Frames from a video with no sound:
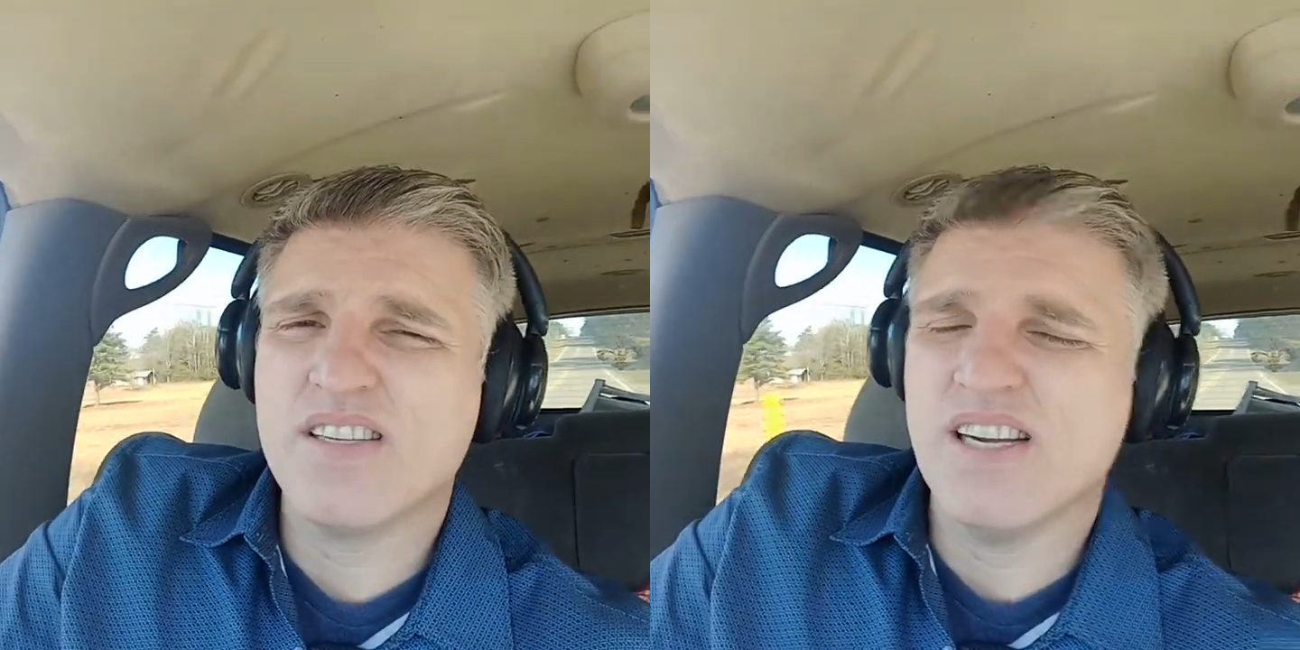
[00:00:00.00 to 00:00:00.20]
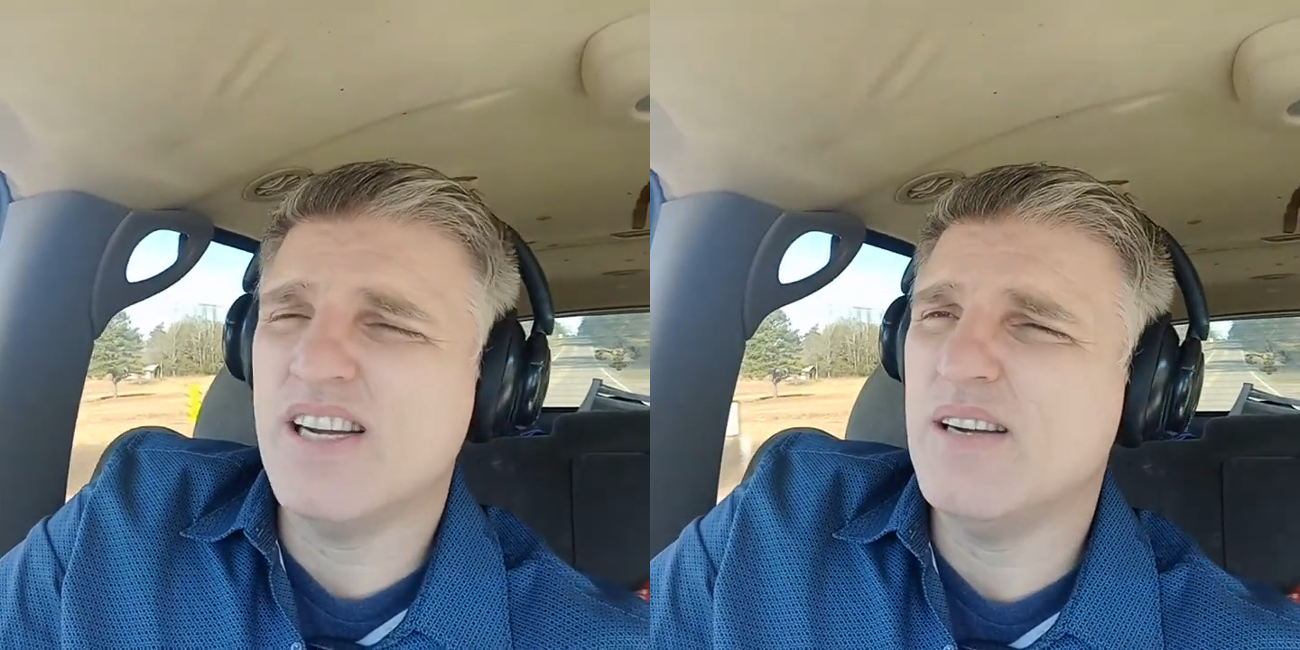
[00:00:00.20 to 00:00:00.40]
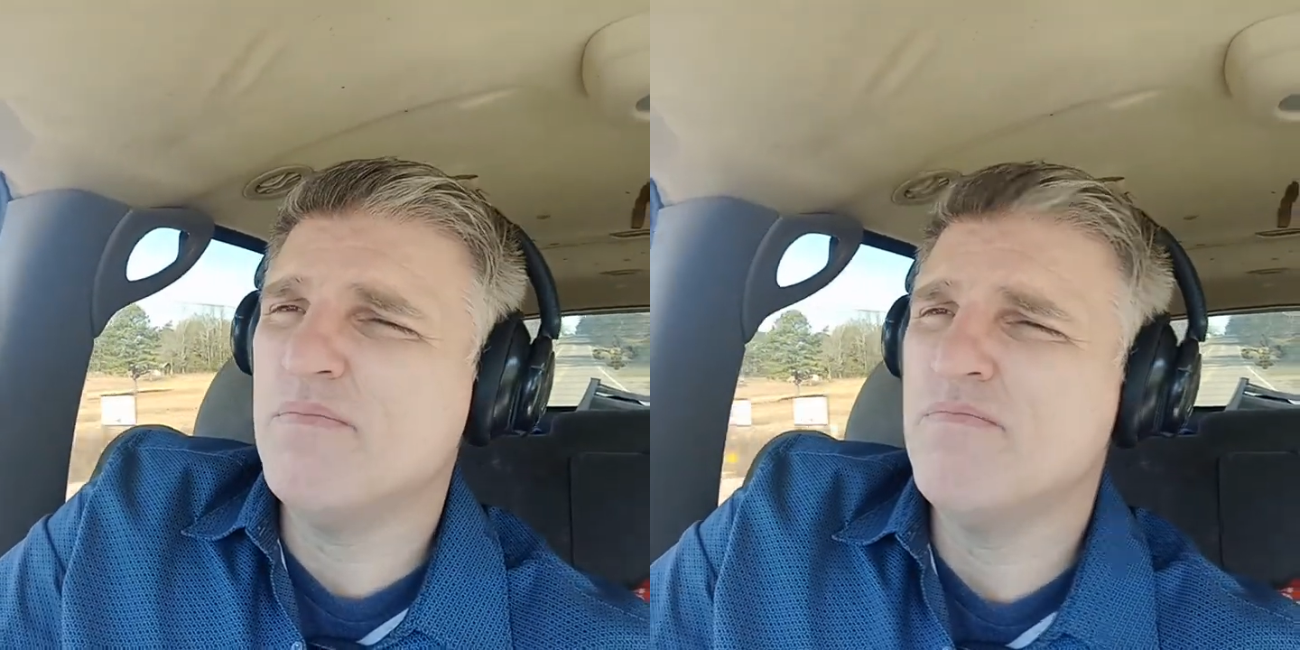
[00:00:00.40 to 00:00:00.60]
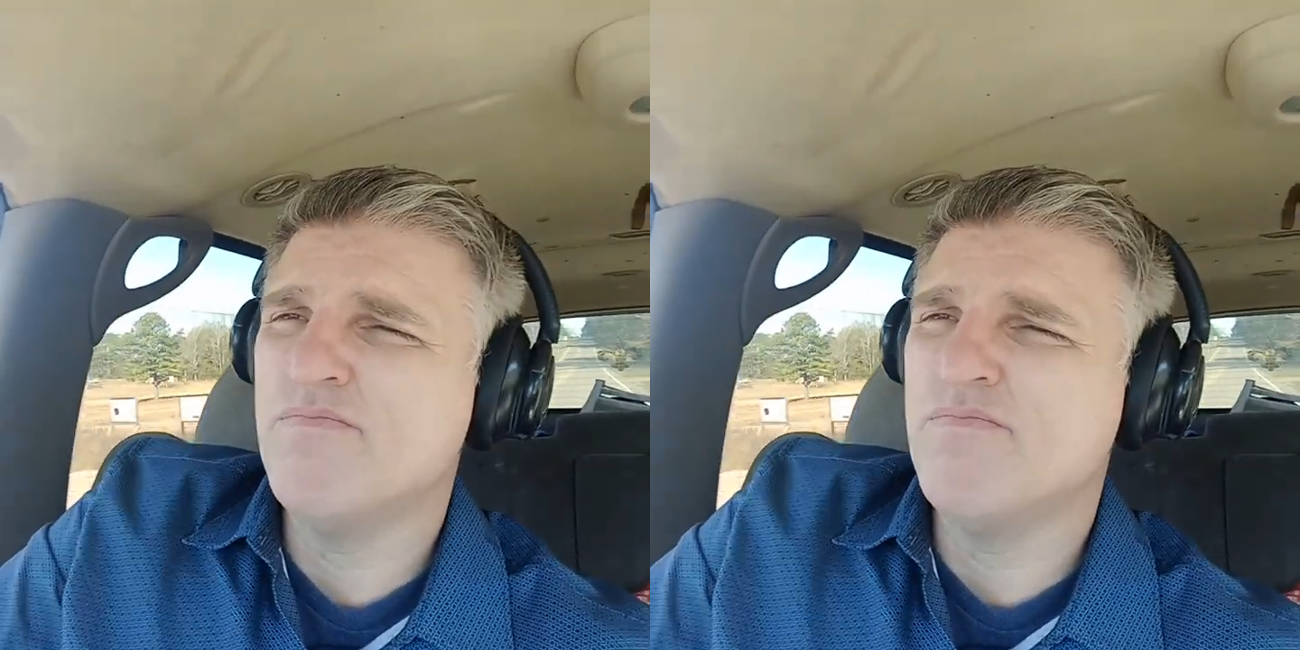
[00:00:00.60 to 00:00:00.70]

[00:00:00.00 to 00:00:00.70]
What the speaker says: time.